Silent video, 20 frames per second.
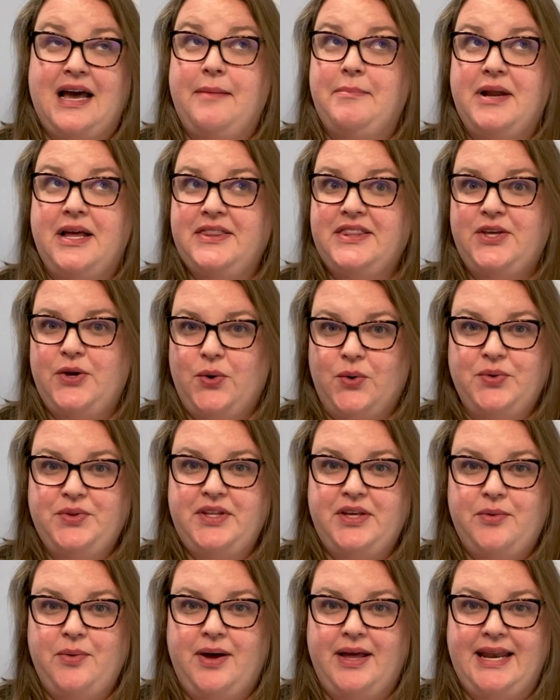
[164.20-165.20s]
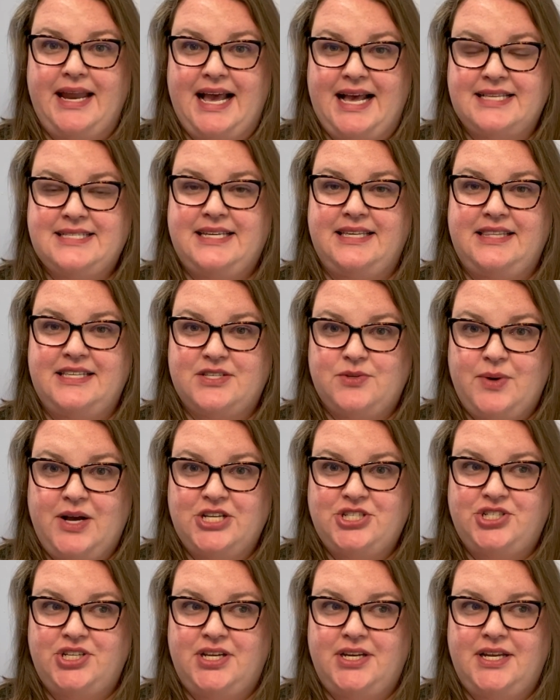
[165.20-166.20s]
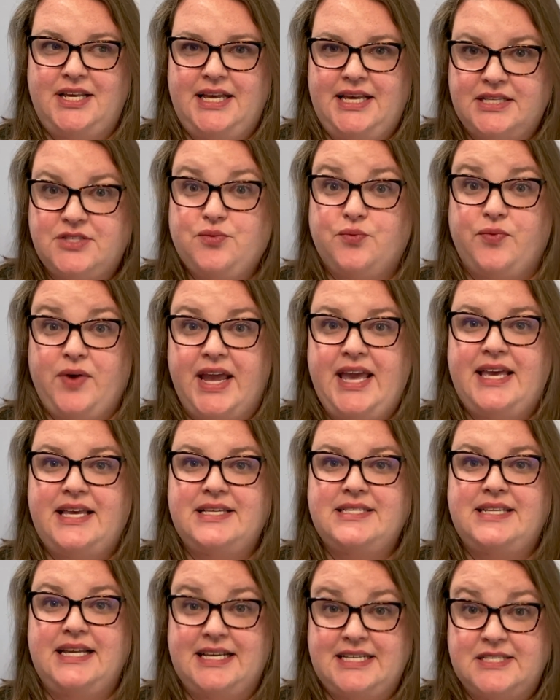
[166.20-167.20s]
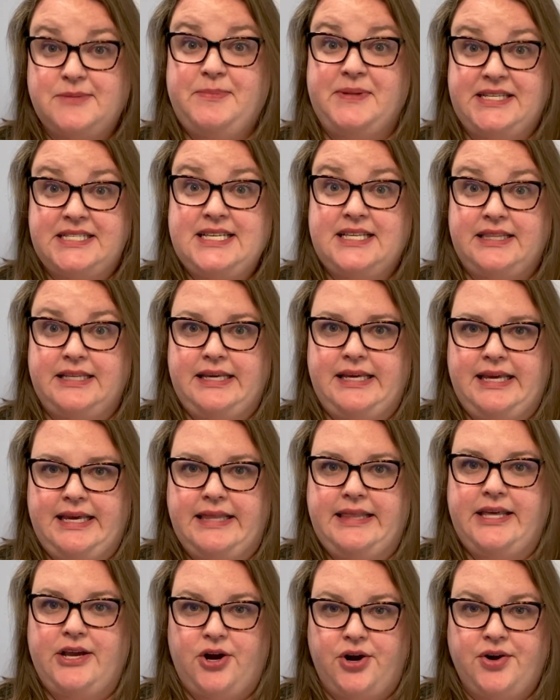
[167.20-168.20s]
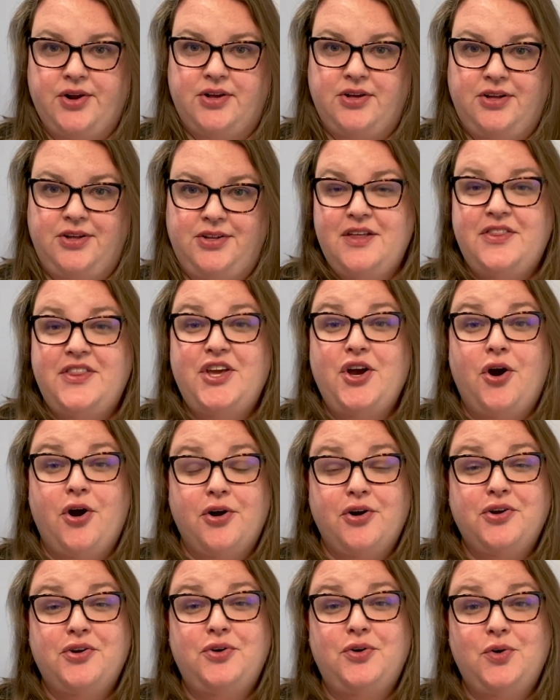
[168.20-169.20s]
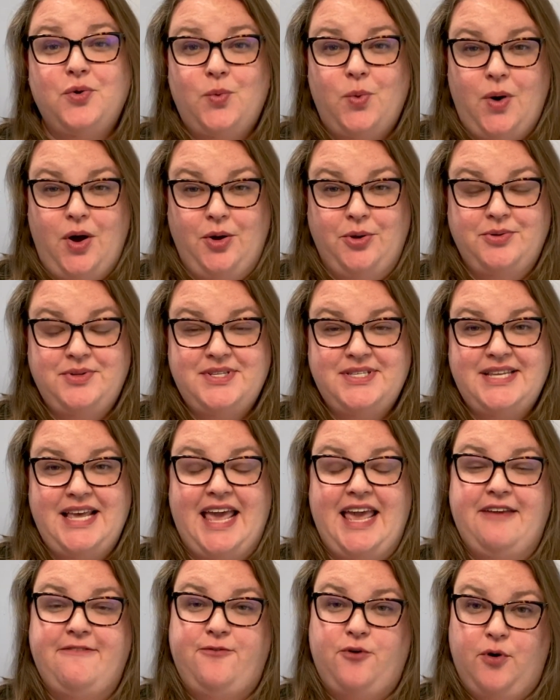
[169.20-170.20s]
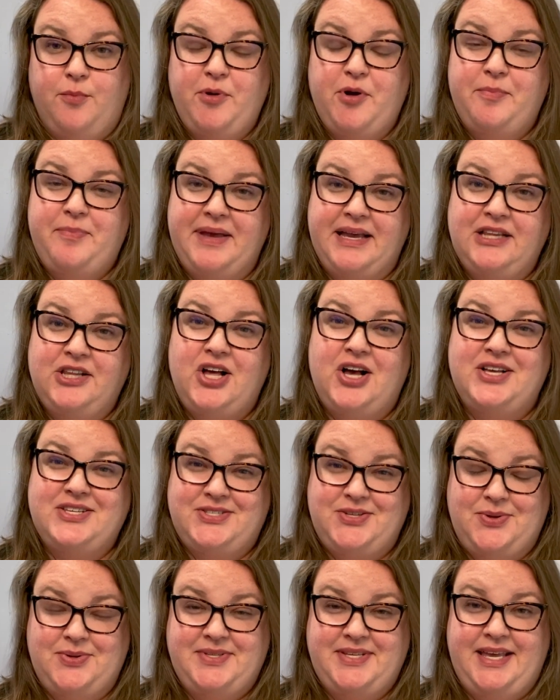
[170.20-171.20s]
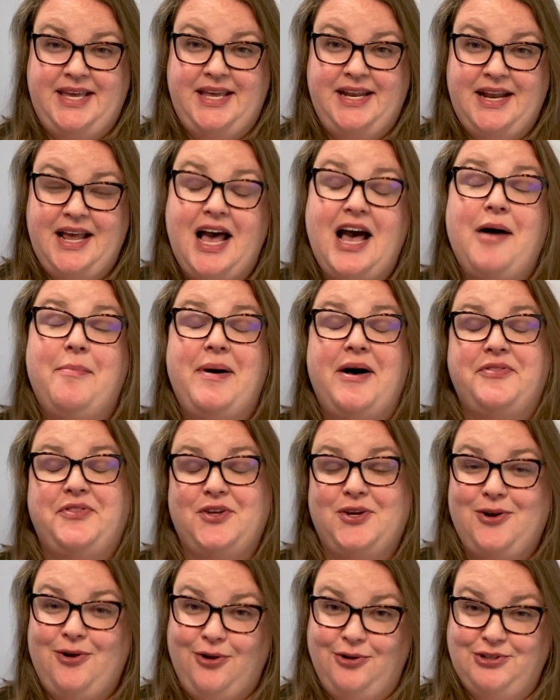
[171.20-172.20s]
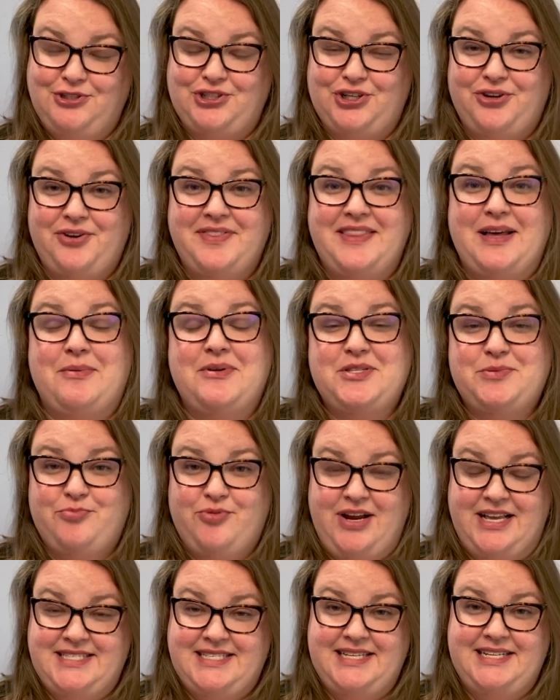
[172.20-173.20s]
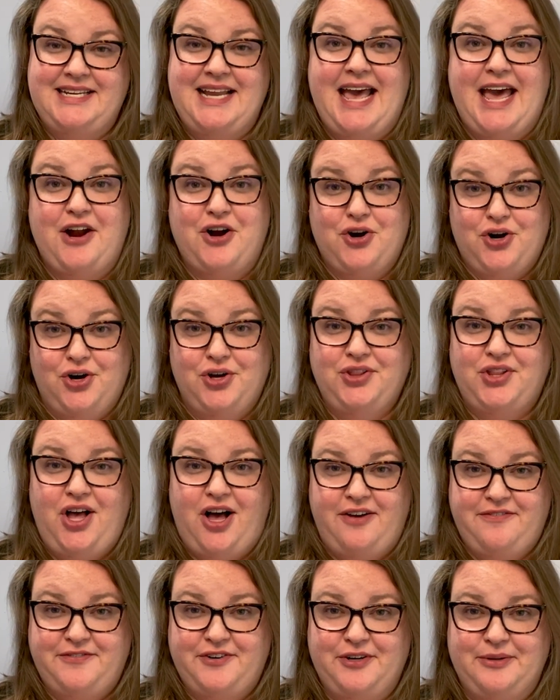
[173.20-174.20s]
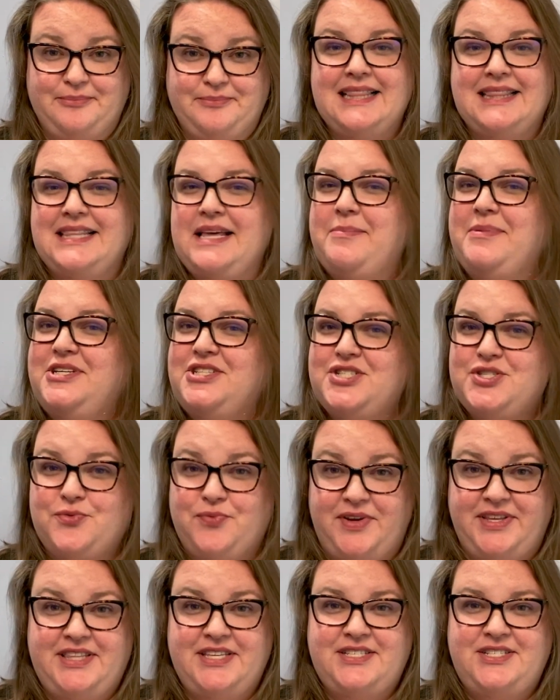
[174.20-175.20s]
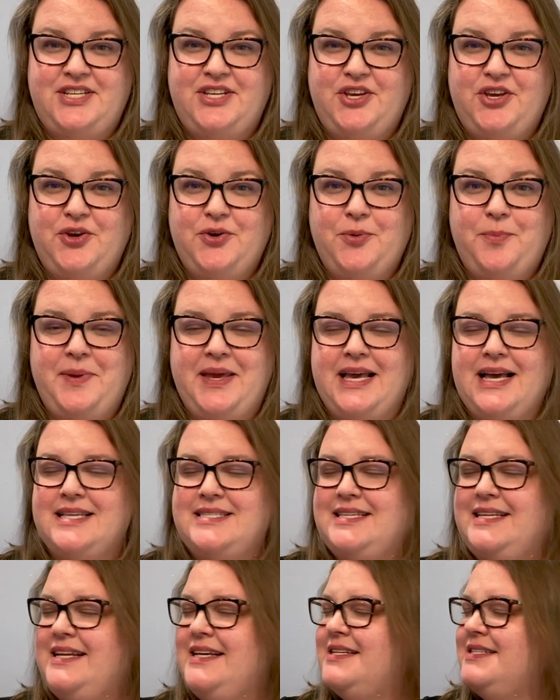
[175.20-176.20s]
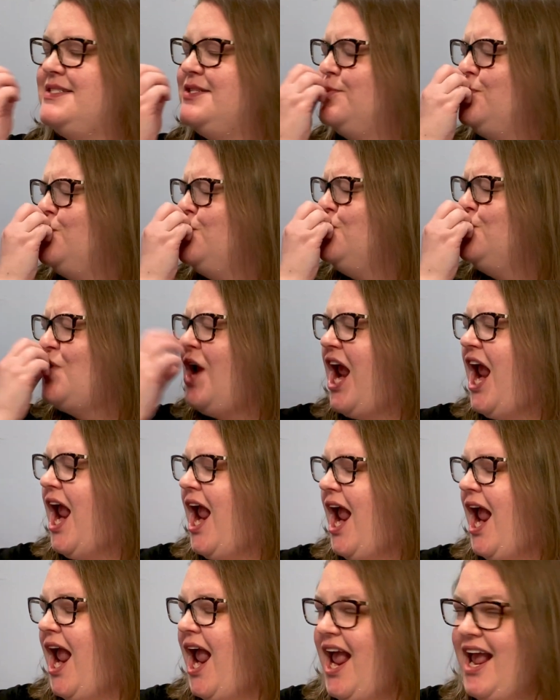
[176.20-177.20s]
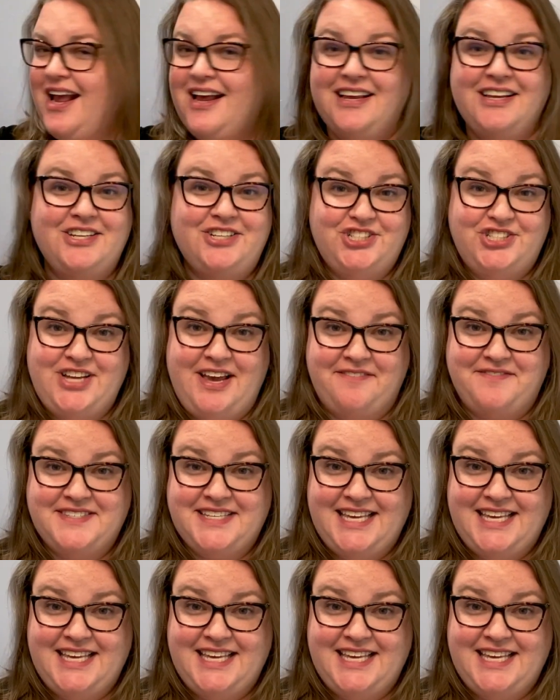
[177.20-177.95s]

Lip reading: I'm not the only one asking this question. It's raised explicitly in the article. The article quotes a former Biglaw associate about the culture that was present at her law firm. Let me just read this to you because it is chef's